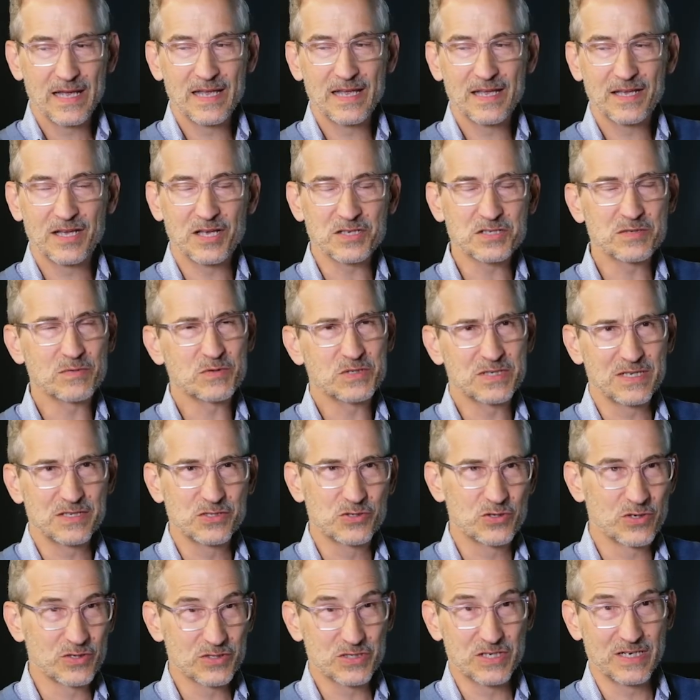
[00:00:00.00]
Customer
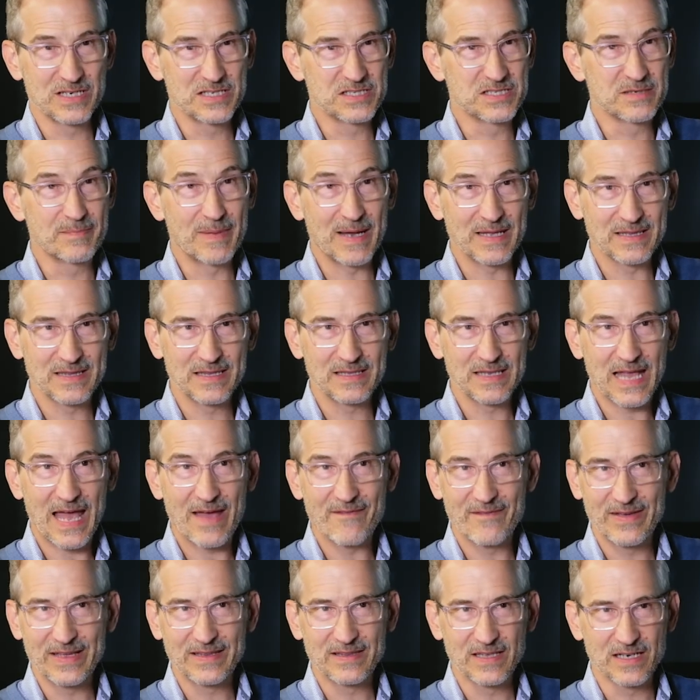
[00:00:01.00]
centricity is about
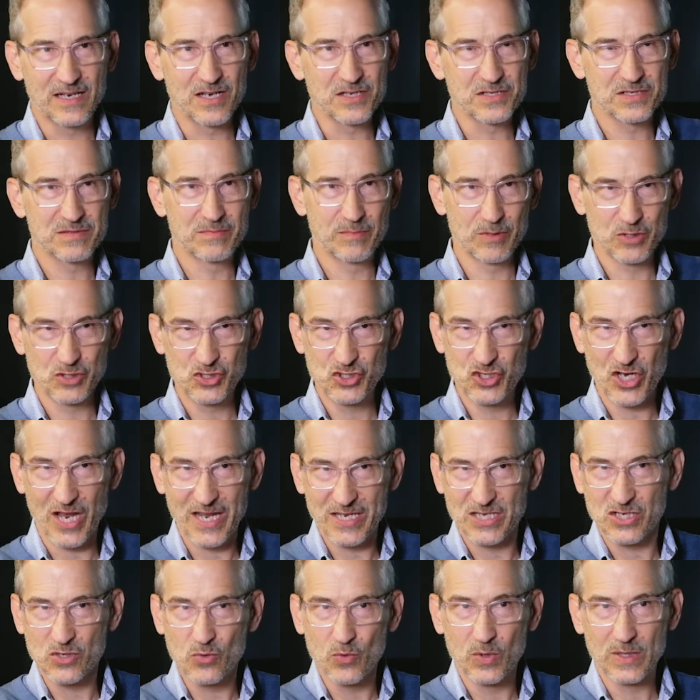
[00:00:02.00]
having the customer
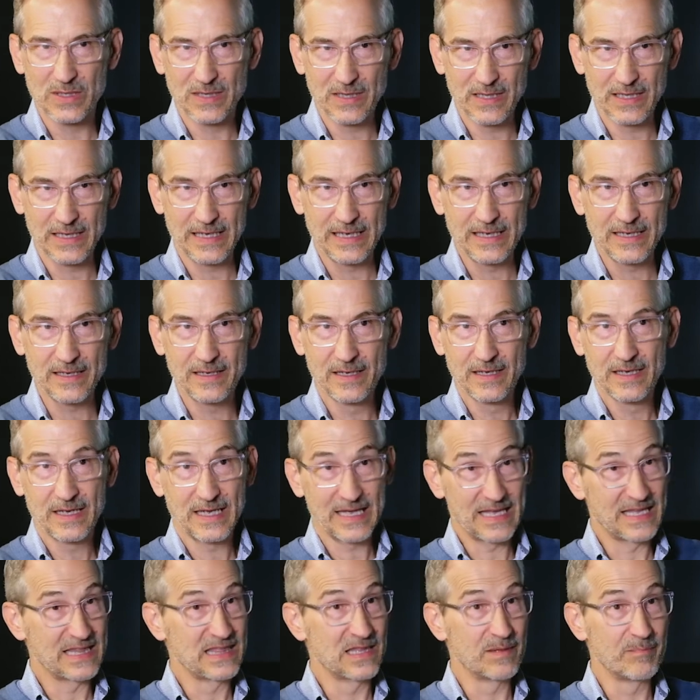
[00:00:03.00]
genuinely
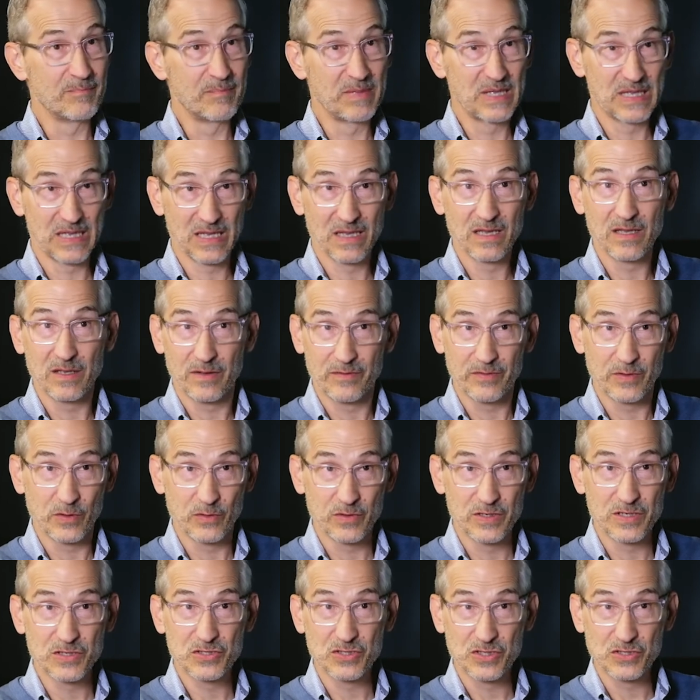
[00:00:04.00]
in the middle of your
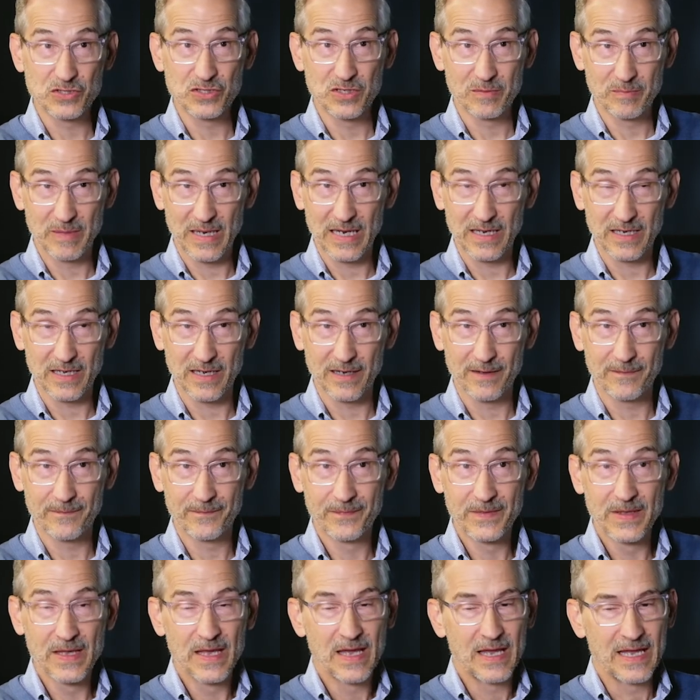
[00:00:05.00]
decision making.
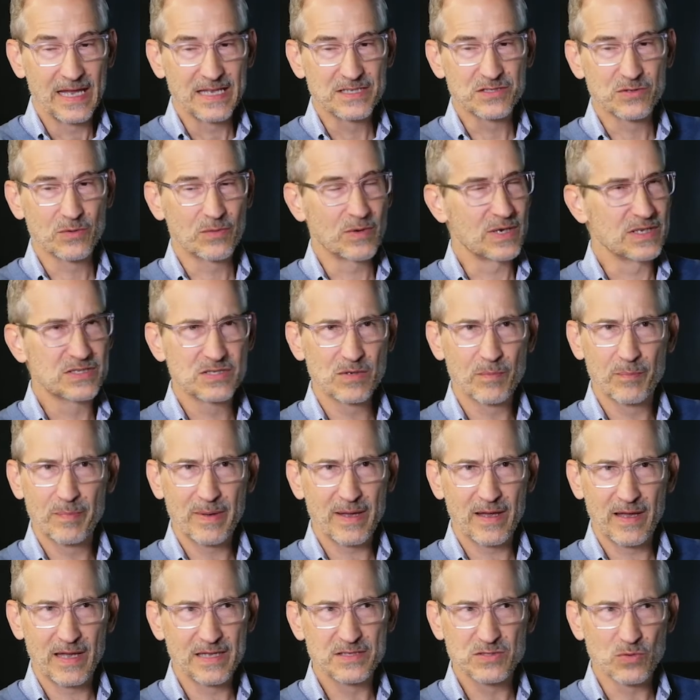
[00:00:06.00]
It's a
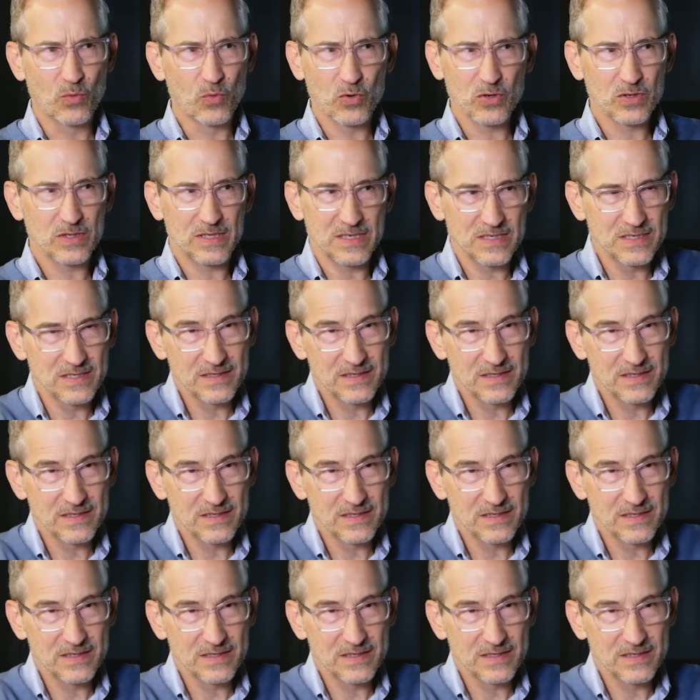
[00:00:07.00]
word that